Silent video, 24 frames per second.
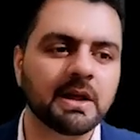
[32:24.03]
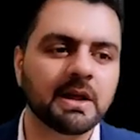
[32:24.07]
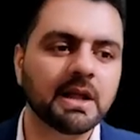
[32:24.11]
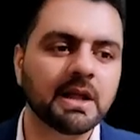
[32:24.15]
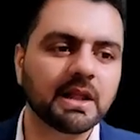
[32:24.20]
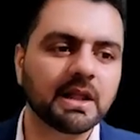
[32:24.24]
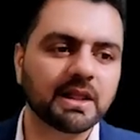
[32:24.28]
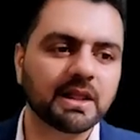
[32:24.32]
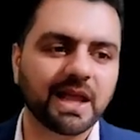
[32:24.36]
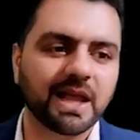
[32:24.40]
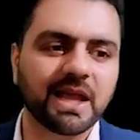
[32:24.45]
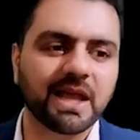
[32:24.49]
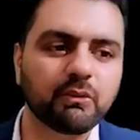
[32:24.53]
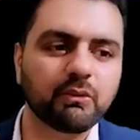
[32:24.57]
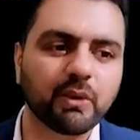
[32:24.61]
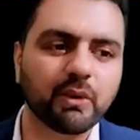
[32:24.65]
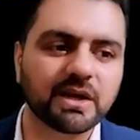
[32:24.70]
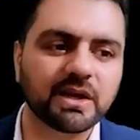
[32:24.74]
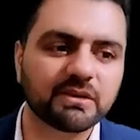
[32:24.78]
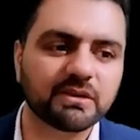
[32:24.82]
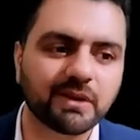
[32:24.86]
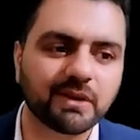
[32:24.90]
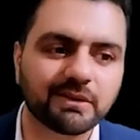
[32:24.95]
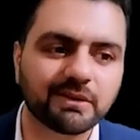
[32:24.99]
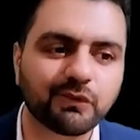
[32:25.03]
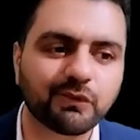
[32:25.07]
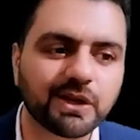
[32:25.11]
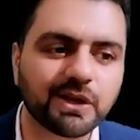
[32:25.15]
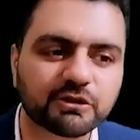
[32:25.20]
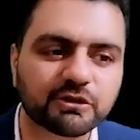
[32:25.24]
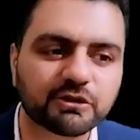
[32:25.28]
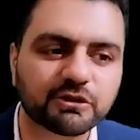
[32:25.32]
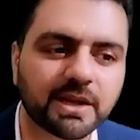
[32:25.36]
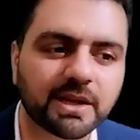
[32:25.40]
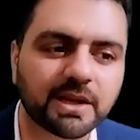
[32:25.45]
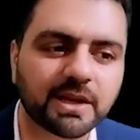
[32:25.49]
Likewise, when we are
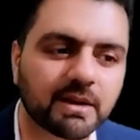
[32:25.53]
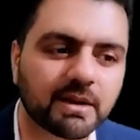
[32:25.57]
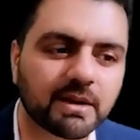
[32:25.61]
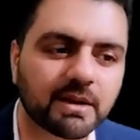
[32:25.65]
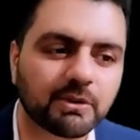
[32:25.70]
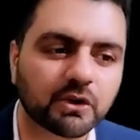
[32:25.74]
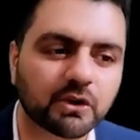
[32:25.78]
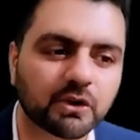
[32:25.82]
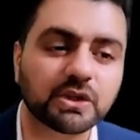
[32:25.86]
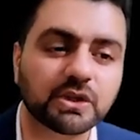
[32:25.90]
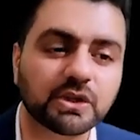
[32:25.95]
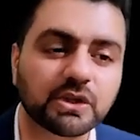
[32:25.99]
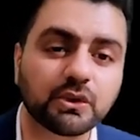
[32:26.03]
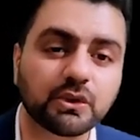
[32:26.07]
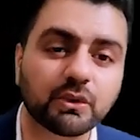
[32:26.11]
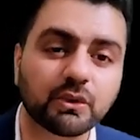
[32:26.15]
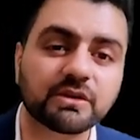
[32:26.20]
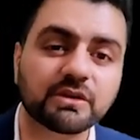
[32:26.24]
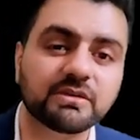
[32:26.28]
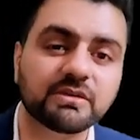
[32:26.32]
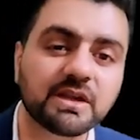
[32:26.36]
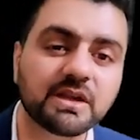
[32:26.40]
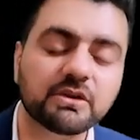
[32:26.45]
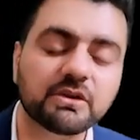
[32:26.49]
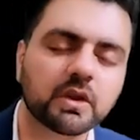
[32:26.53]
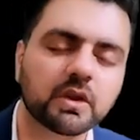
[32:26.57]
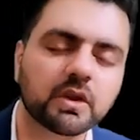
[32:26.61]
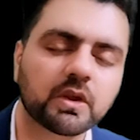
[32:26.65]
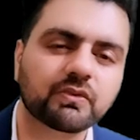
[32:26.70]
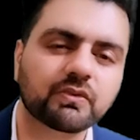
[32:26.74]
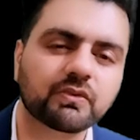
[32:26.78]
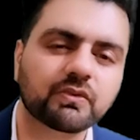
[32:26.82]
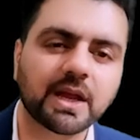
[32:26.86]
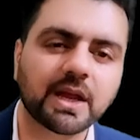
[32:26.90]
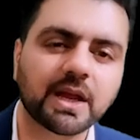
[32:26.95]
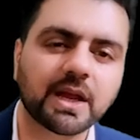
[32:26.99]
speaking about the USD Swiss
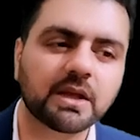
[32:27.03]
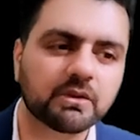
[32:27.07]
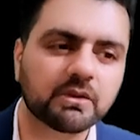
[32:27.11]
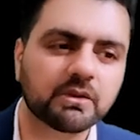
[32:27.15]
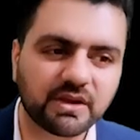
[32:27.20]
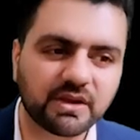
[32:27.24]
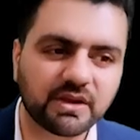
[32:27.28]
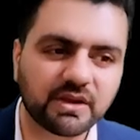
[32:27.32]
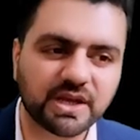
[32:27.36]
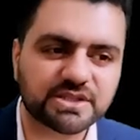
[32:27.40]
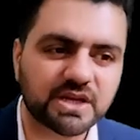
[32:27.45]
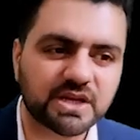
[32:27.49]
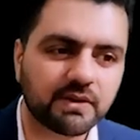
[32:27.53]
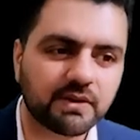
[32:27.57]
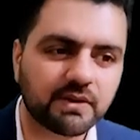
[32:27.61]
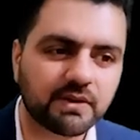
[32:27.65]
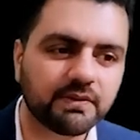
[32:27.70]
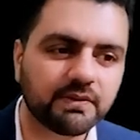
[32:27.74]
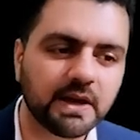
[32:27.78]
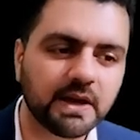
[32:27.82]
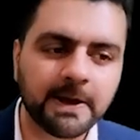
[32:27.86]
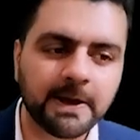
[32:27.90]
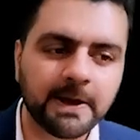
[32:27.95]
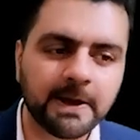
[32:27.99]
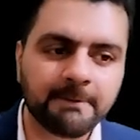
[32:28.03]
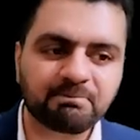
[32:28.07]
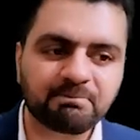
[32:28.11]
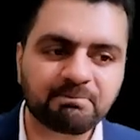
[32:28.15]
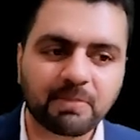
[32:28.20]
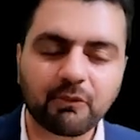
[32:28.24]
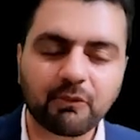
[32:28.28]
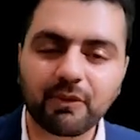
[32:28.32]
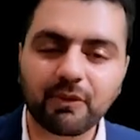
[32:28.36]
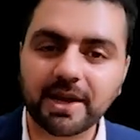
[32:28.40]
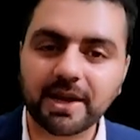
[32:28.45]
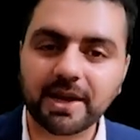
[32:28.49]
franc CHF,
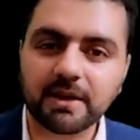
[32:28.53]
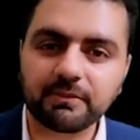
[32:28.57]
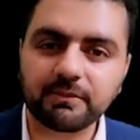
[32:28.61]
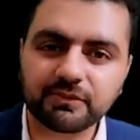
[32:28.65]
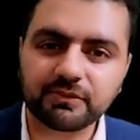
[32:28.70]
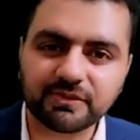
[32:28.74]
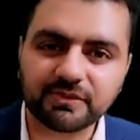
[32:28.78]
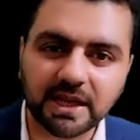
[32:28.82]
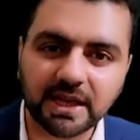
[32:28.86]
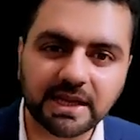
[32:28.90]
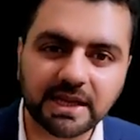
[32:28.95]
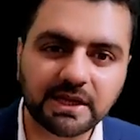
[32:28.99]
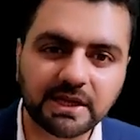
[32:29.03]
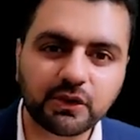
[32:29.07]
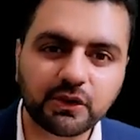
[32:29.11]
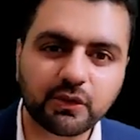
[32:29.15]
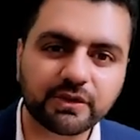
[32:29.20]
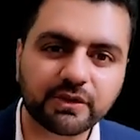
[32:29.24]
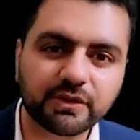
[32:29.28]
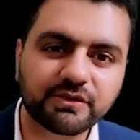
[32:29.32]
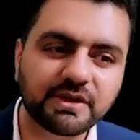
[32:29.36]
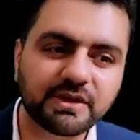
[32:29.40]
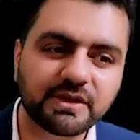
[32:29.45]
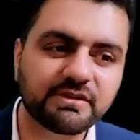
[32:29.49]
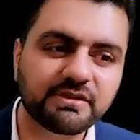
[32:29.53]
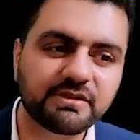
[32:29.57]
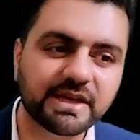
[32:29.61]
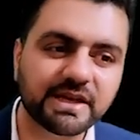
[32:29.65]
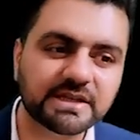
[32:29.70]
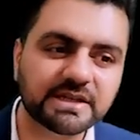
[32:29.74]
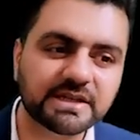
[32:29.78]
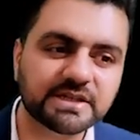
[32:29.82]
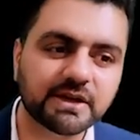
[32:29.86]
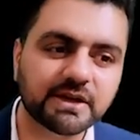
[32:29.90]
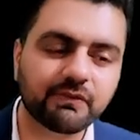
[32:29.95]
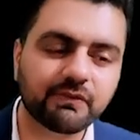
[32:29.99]
when I am selling USD
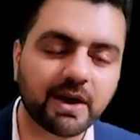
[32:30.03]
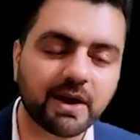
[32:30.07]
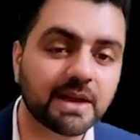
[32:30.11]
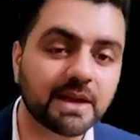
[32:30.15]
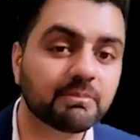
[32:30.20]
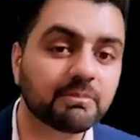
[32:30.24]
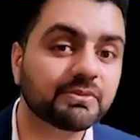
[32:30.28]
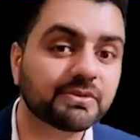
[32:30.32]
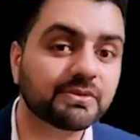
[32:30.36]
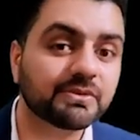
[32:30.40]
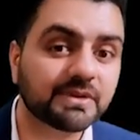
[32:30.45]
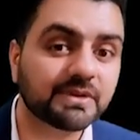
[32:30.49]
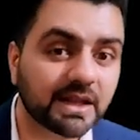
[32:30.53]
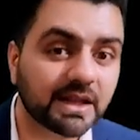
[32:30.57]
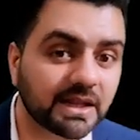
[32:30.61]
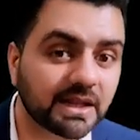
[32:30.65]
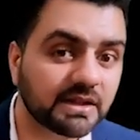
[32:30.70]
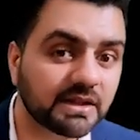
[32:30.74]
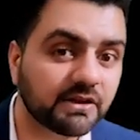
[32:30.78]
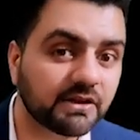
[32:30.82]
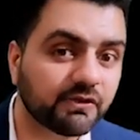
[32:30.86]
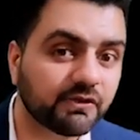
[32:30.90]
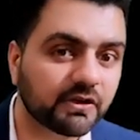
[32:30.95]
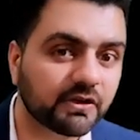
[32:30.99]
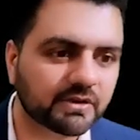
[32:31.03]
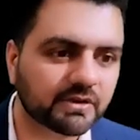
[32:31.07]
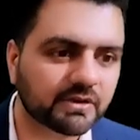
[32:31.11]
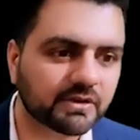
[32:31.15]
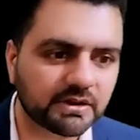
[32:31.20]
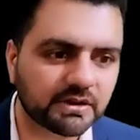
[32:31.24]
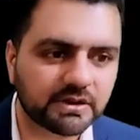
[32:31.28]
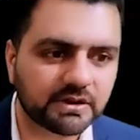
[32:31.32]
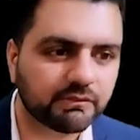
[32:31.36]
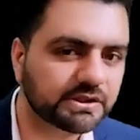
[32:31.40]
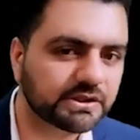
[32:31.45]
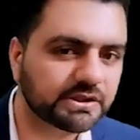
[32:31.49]
CHF, I am selling the first currency,
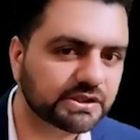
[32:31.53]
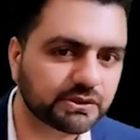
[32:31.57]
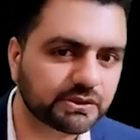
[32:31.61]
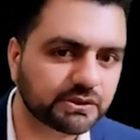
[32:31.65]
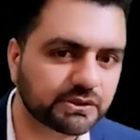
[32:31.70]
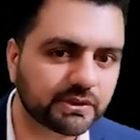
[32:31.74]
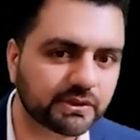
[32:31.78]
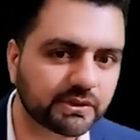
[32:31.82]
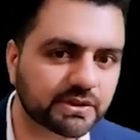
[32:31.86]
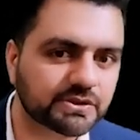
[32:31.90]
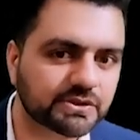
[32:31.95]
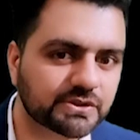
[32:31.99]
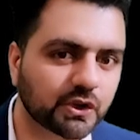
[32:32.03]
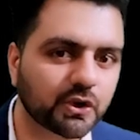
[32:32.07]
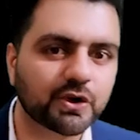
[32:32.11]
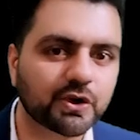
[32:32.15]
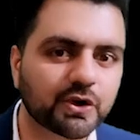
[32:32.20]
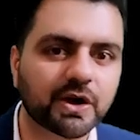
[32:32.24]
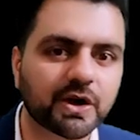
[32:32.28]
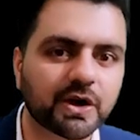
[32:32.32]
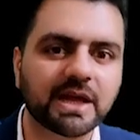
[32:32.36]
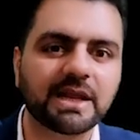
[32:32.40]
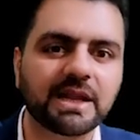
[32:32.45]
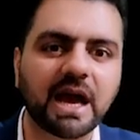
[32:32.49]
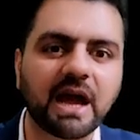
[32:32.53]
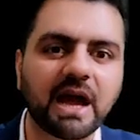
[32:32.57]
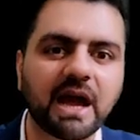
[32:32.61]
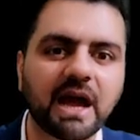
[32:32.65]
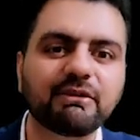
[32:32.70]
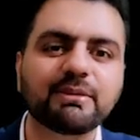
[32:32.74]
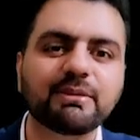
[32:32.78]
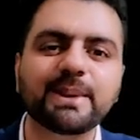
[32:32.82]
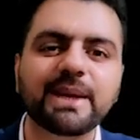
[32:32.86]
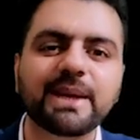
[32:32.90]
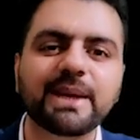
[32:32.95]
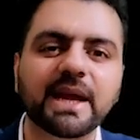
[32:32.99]
which is US dollar, and I will
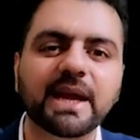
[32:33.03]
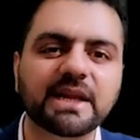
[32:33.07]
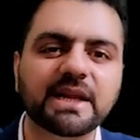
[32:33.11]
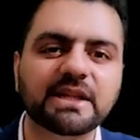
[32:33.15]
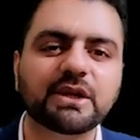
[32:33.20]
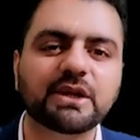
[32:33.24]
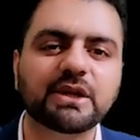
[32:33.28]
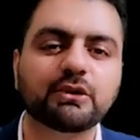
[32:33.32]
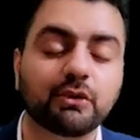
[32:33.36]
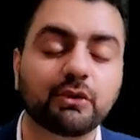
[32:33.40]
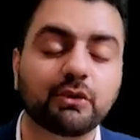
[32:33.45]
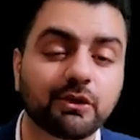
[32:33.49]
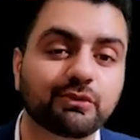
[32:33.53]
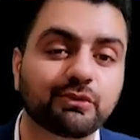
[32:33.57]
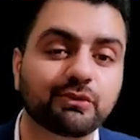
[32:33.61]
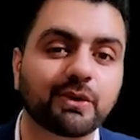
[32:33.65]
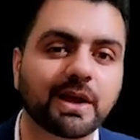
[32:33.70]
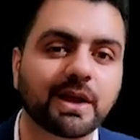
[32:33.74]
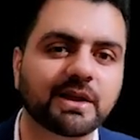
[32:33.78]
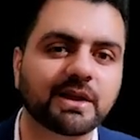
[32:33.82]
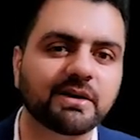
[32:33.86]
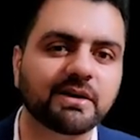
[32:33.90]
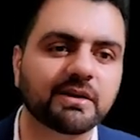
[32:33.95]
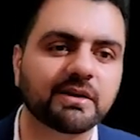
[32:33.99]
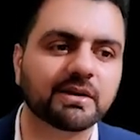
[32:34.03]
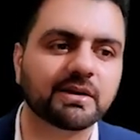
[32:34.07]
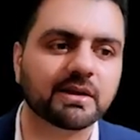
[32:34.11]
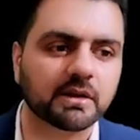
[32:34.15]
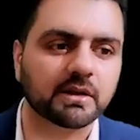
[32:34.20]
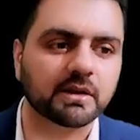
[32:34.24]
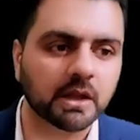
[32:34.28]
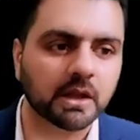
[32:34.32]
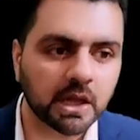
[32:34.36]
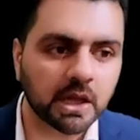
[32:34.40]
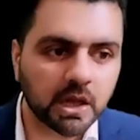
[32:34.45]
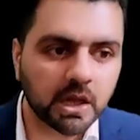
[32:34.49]
be getting the Swiss franc in return,
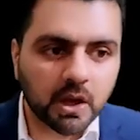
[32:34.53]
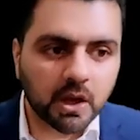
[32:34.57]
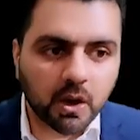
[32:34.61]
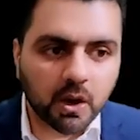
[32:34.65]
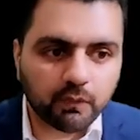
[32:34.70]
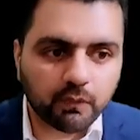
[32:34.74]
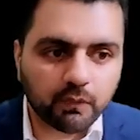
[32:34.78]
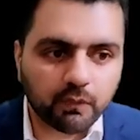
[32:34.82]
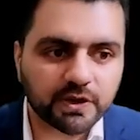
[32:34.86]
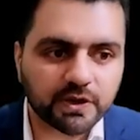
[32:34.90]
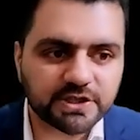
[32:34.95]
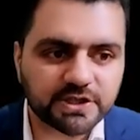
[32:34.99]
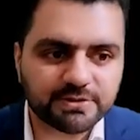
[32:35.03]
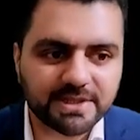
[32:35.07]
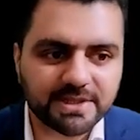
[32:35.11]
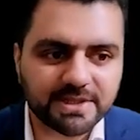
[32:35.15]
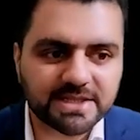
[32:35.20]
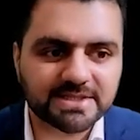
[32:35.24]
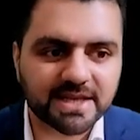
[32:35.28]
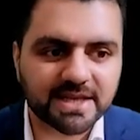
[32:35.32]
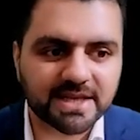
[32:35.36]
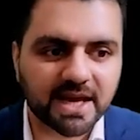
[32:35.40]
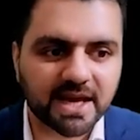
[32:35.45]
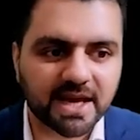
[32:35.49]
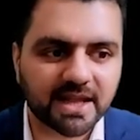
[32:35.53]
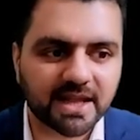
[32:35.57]
which means that